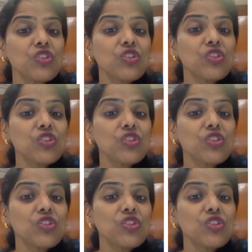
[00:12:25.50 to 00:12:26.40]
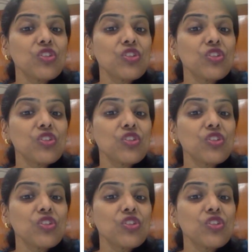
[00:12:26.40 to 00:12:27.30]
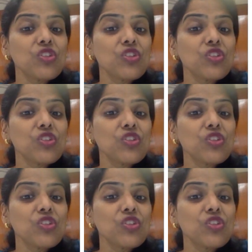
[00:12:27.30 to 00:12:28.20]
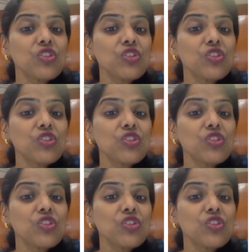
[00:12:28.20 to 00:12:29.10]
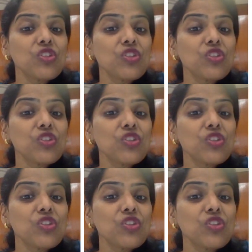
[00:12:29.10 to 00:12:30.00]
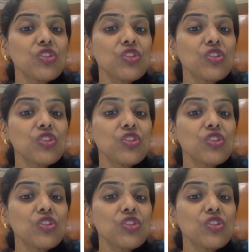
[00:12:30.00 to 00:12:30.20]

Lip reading: what we have discussed is about what is your purpose. The first slide I have shown.